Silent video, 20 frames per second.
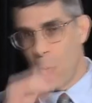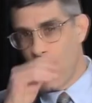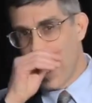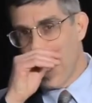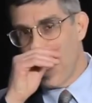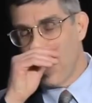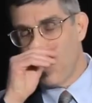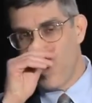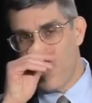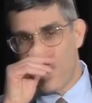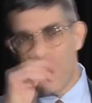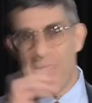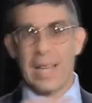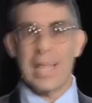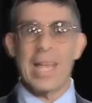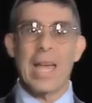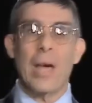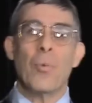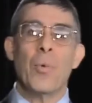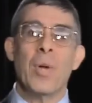well, we've got
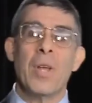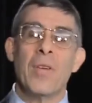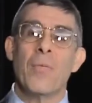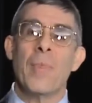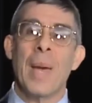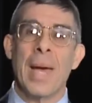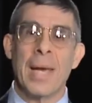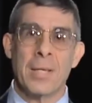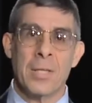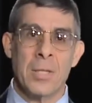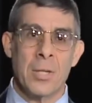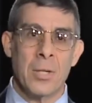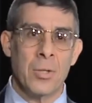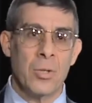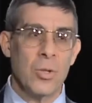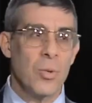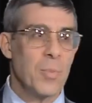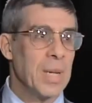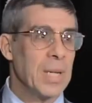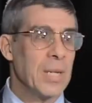to get rid of banks that are
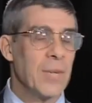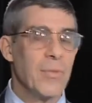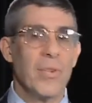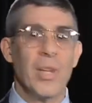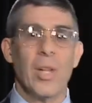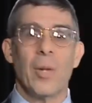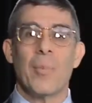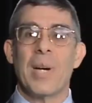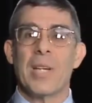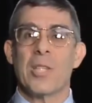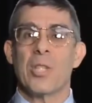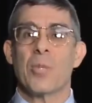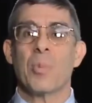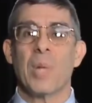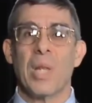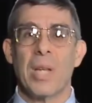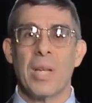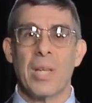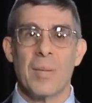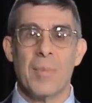too big to fail by
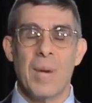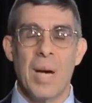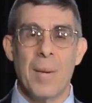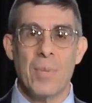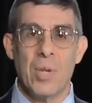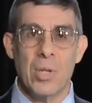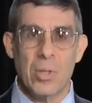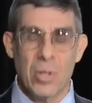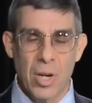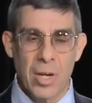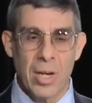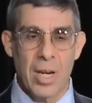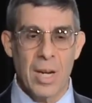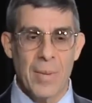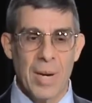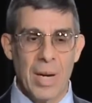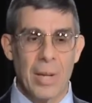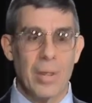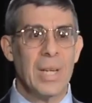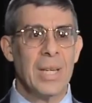splitting them up, you're talking
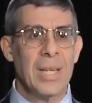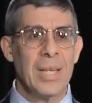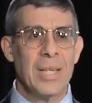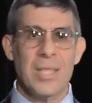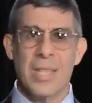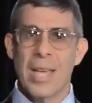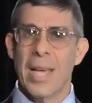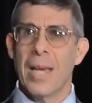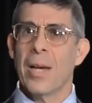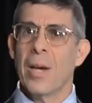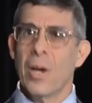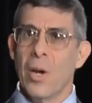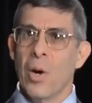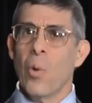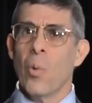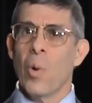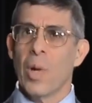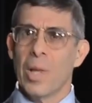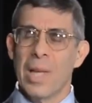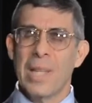about saying,
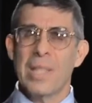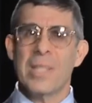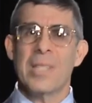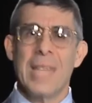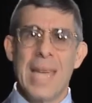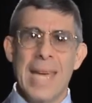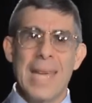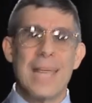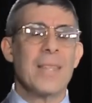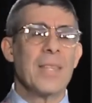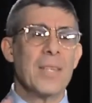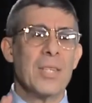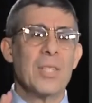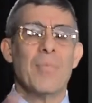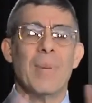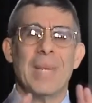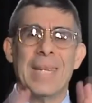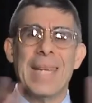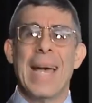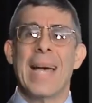well, let's take this
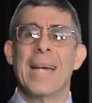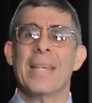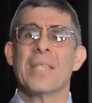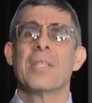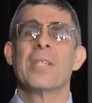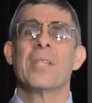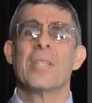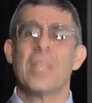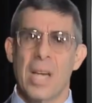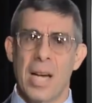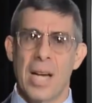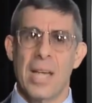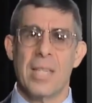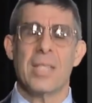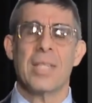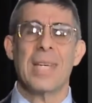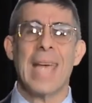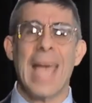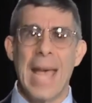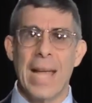
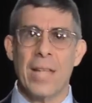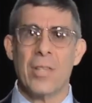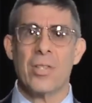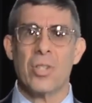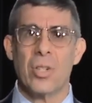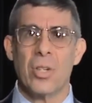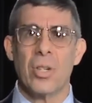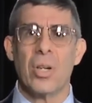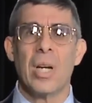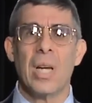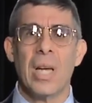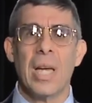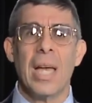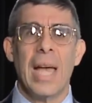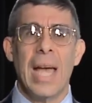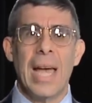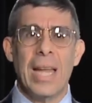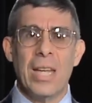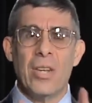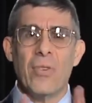metastasized cancer
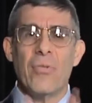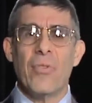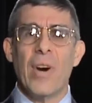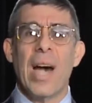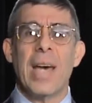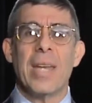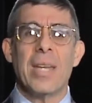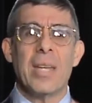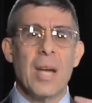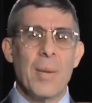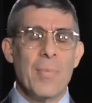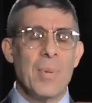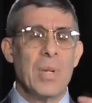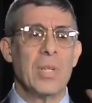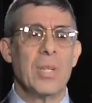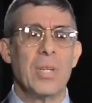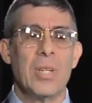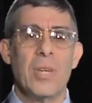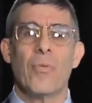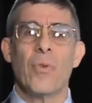and divide it up
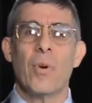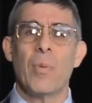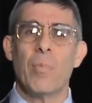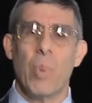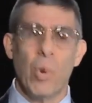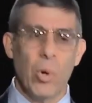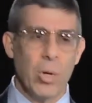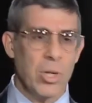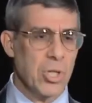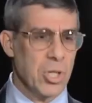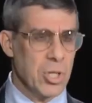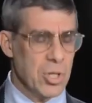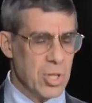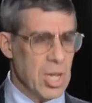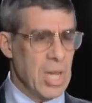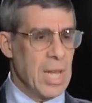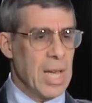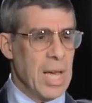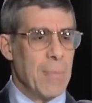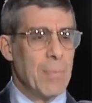into different portions
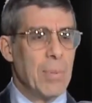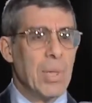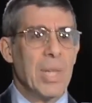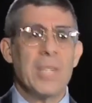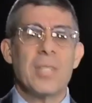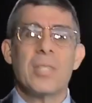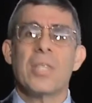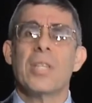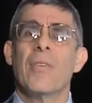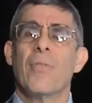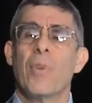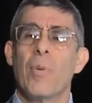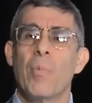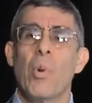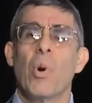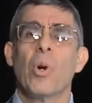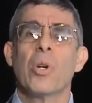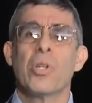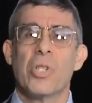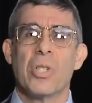and place the different
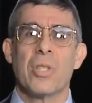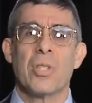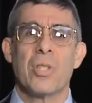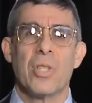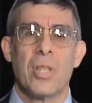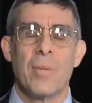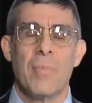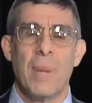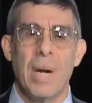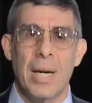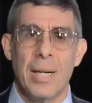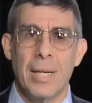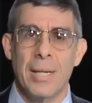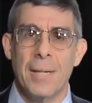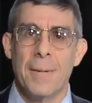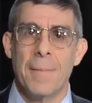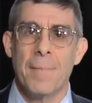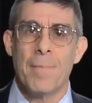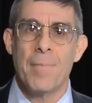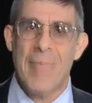portions in the body.
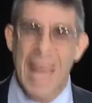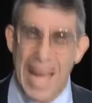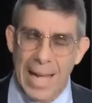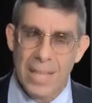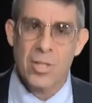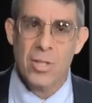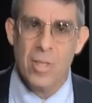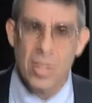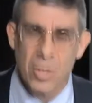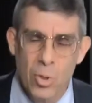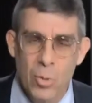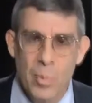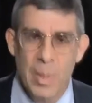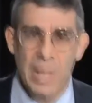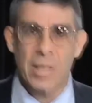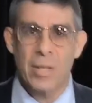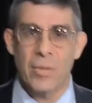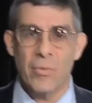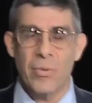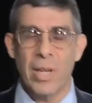That's the too
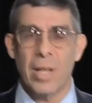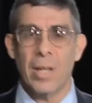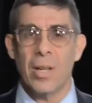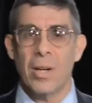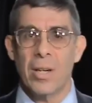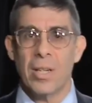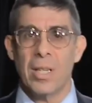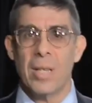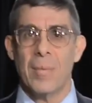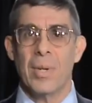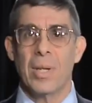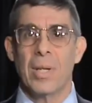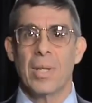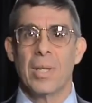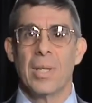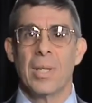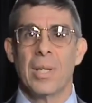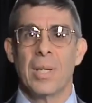big to fail argument.